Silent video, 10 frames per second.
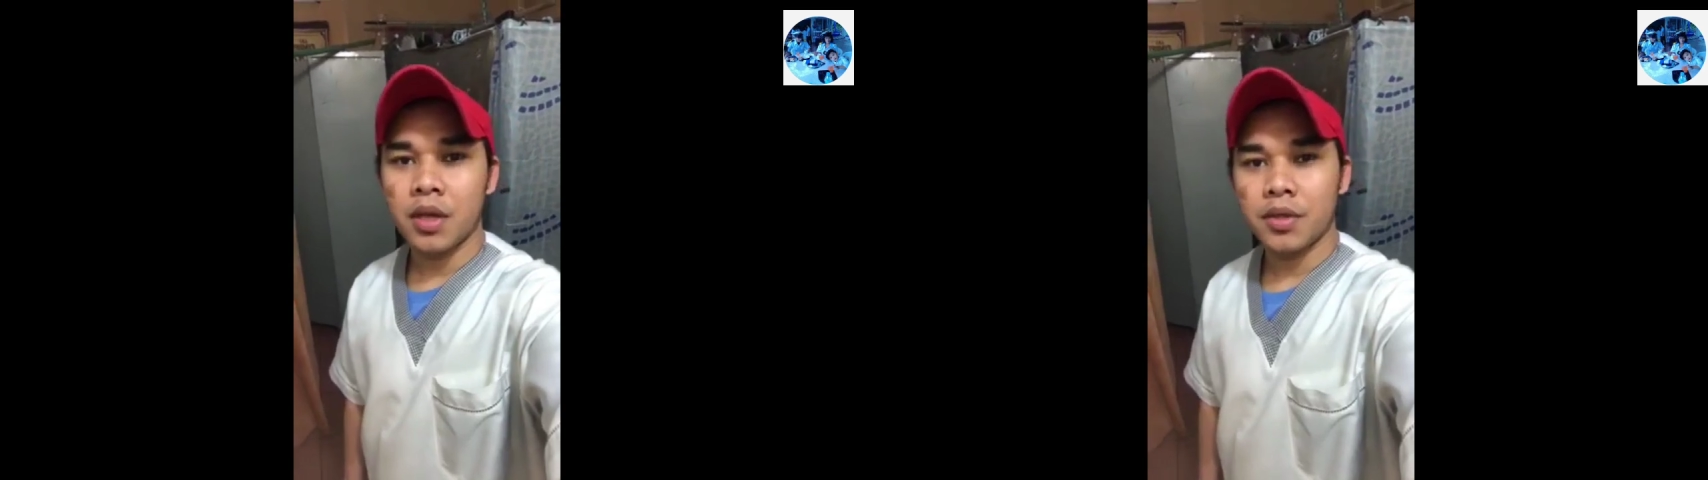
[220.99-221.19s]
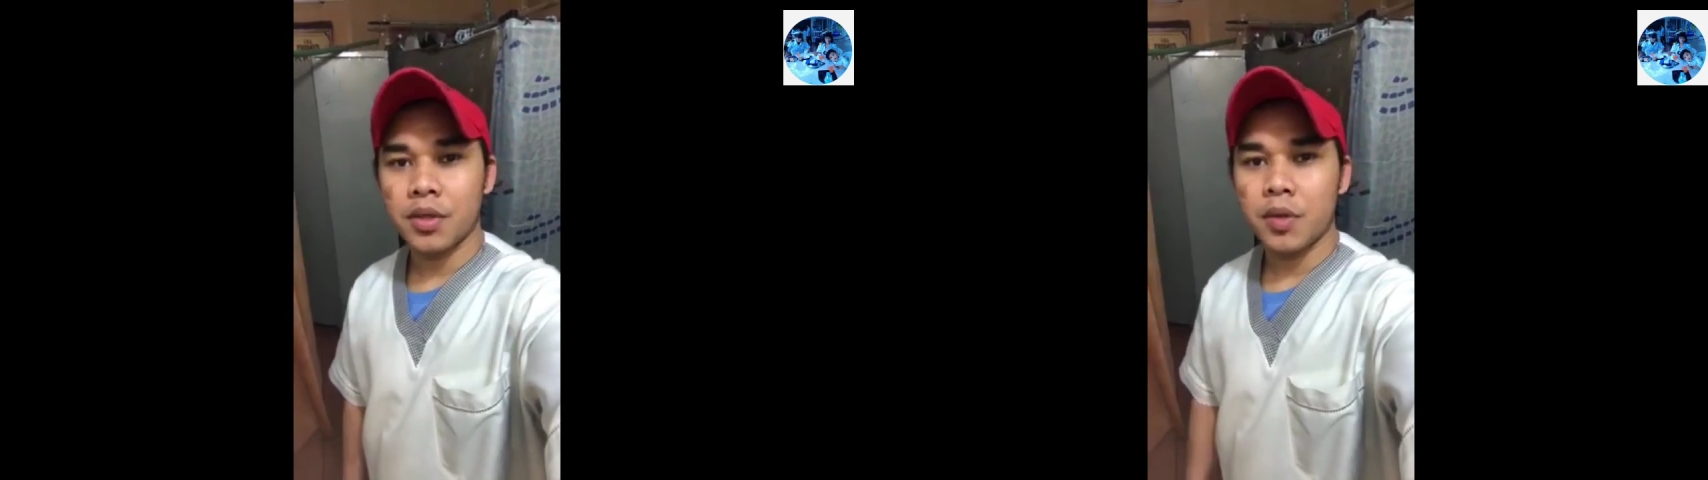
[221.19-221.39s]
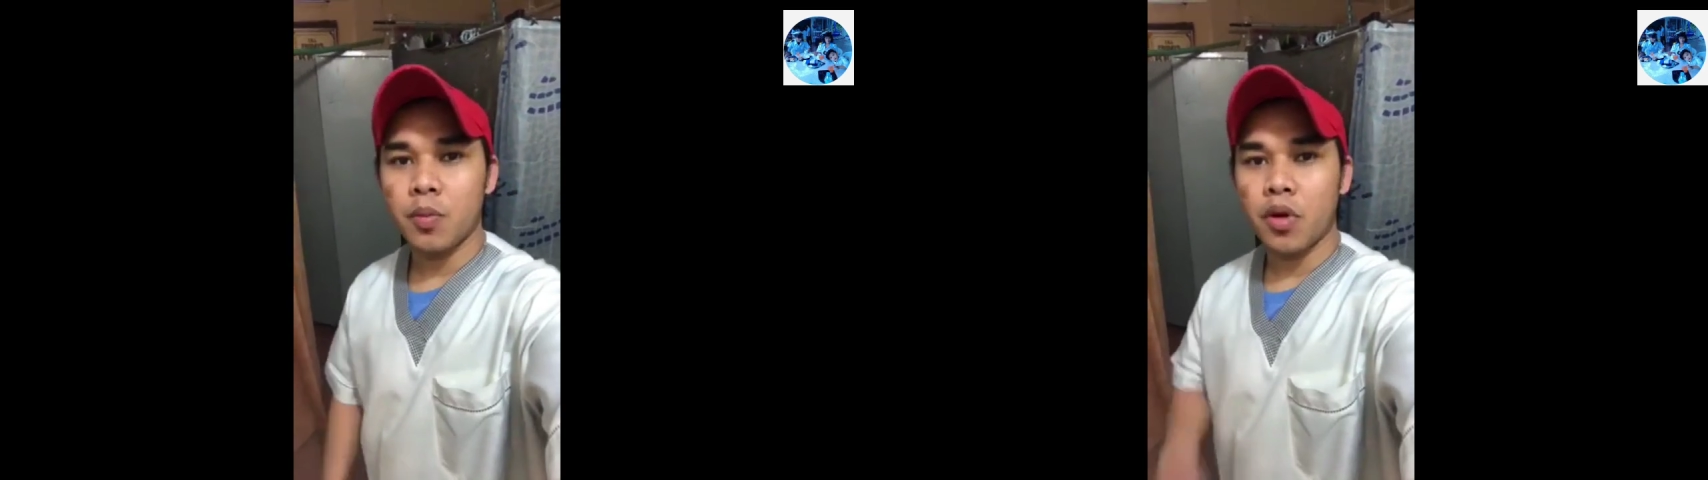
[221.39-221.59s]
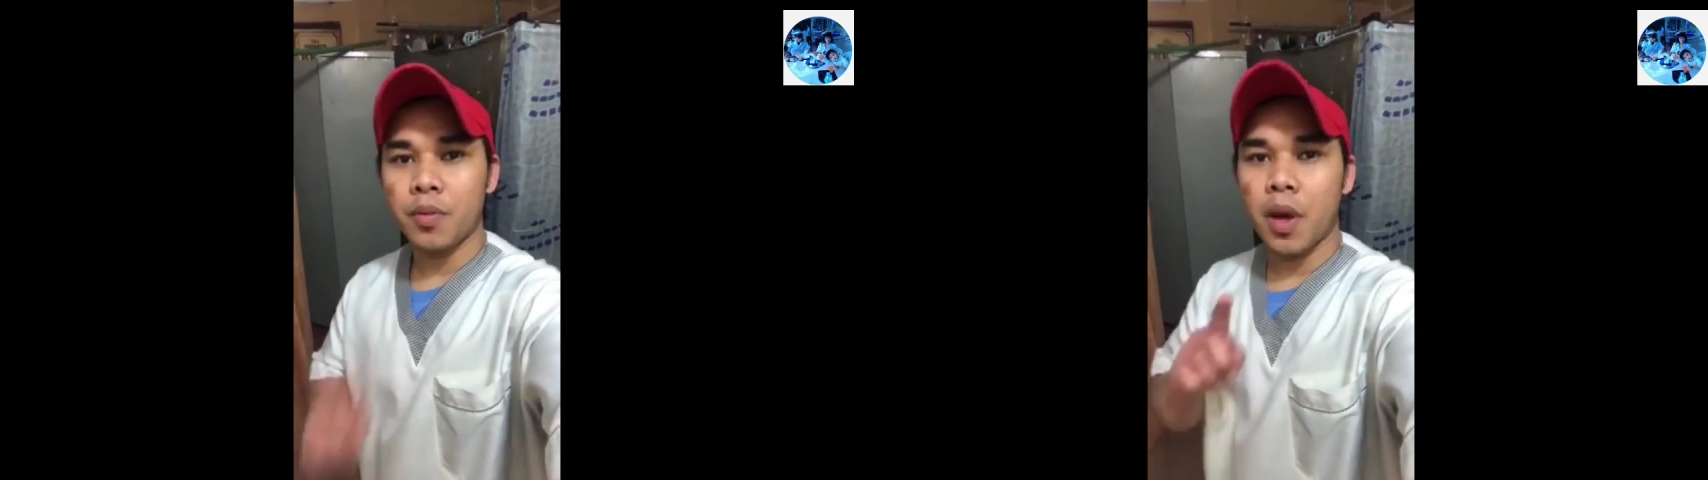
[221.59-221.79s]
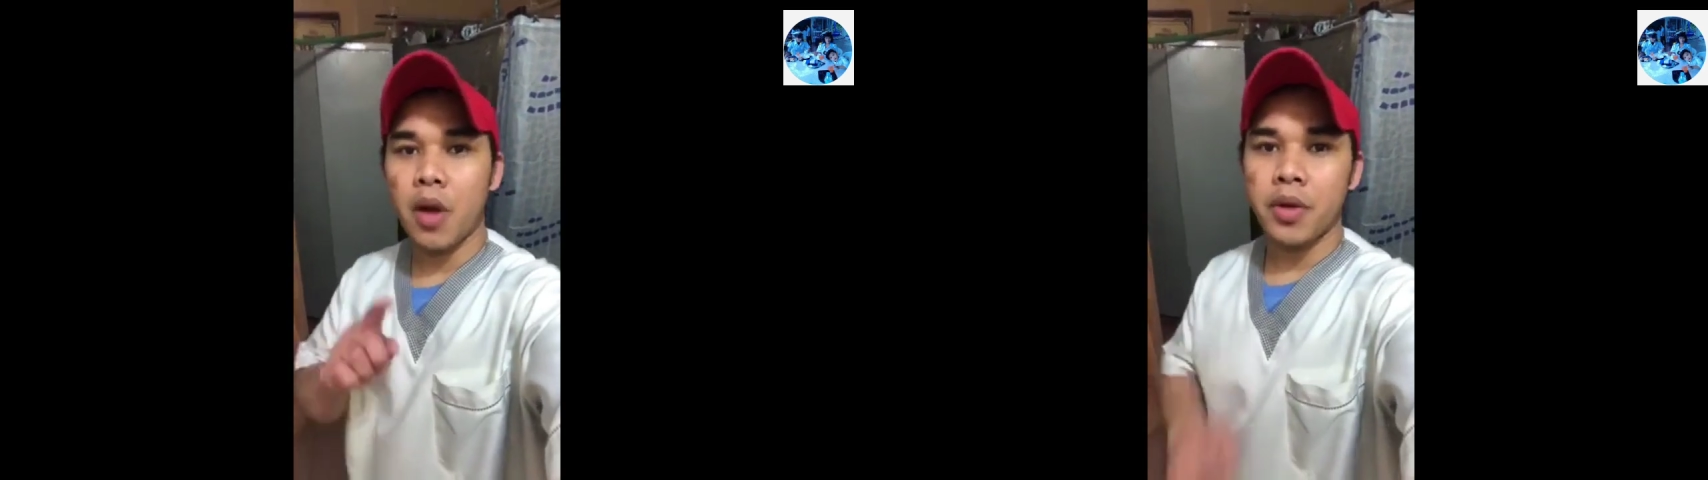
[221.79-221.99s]
Sir, more
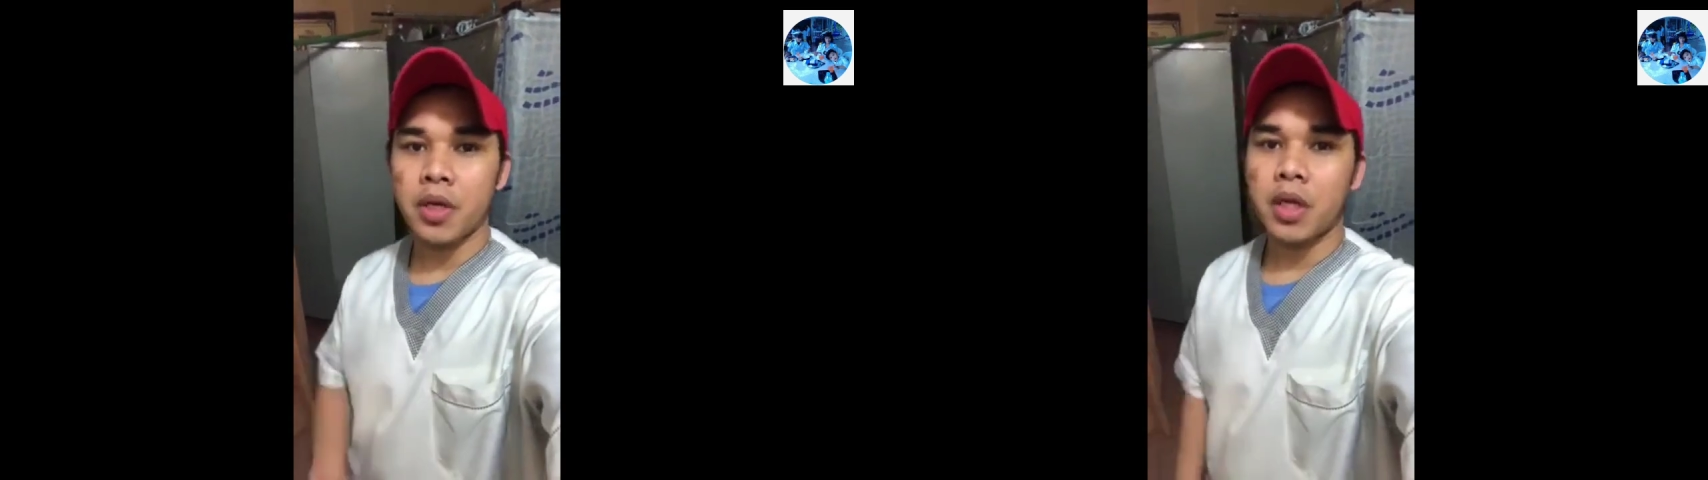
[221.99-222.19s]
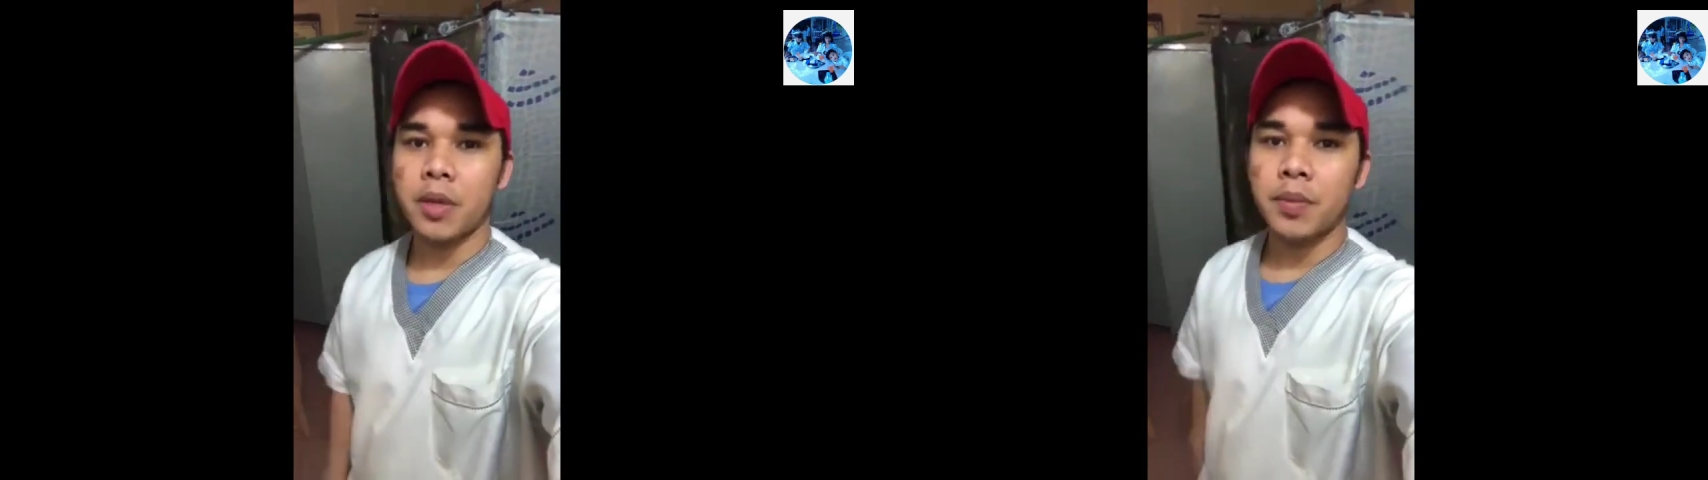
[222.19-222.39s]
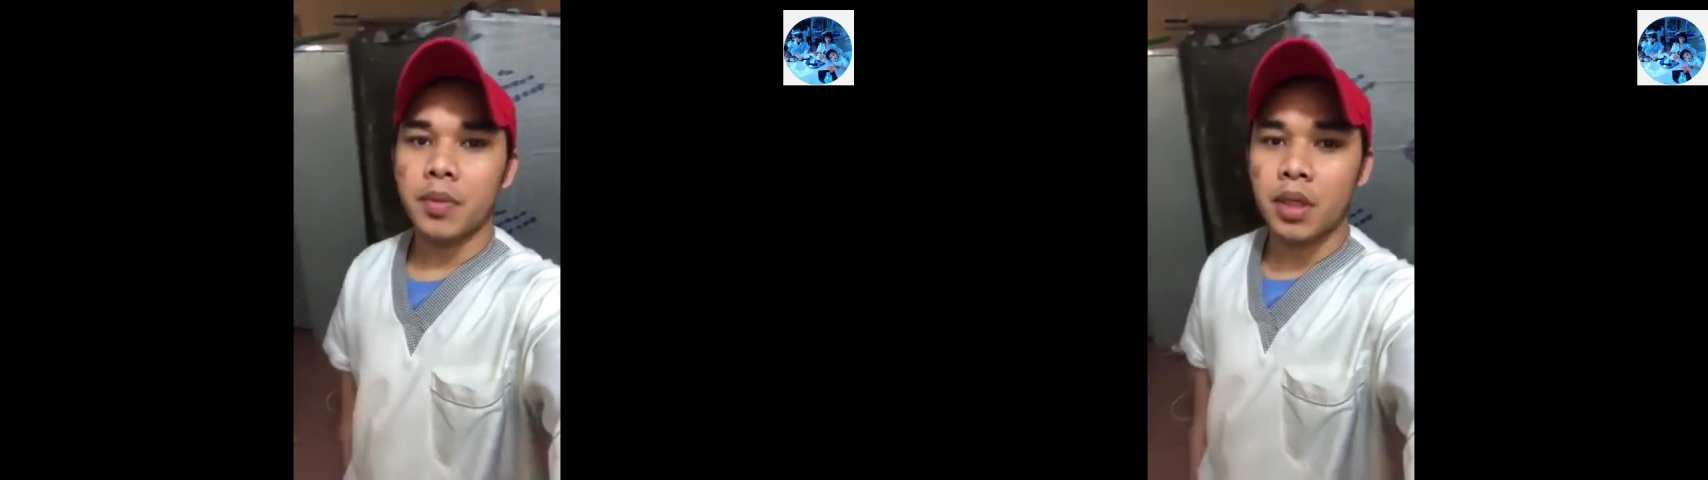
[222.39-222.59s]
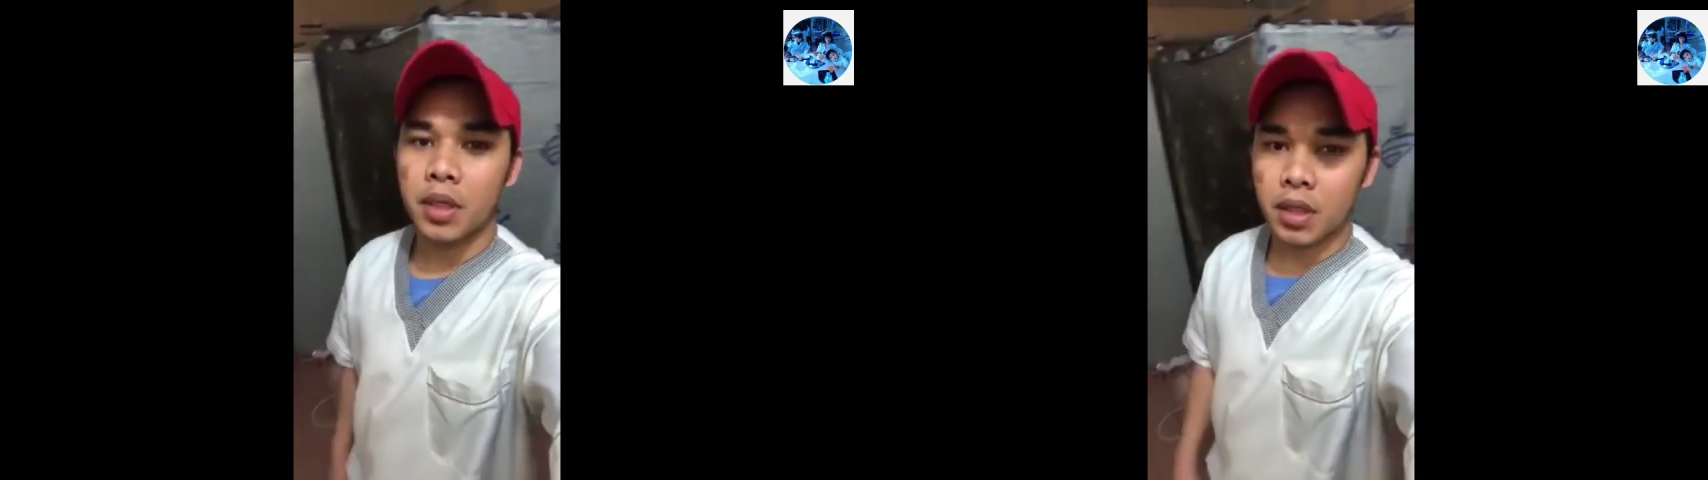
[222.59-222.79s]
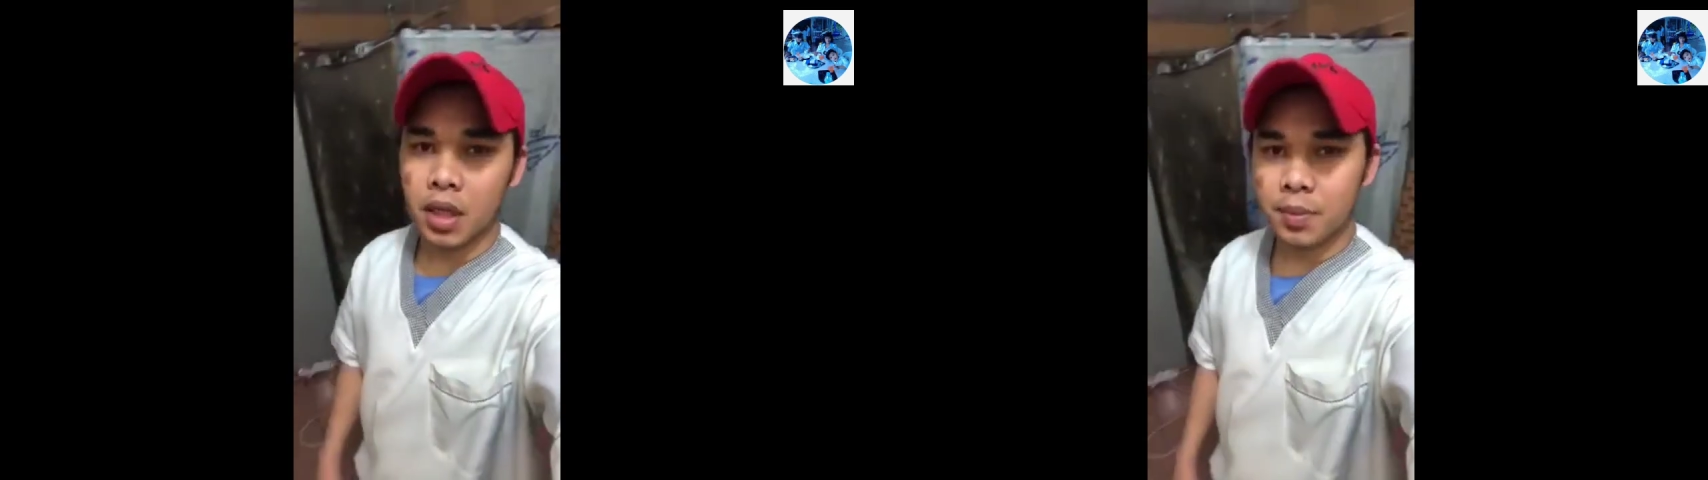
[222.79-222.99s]
power, keep
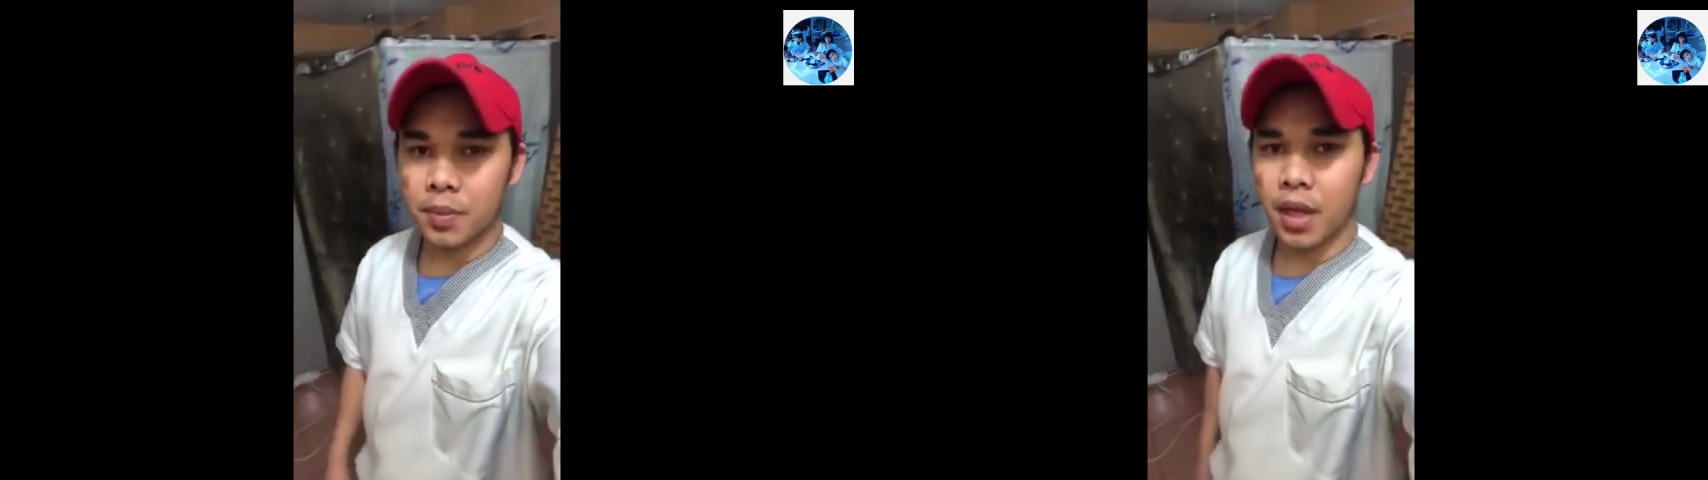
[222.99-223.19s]
it up.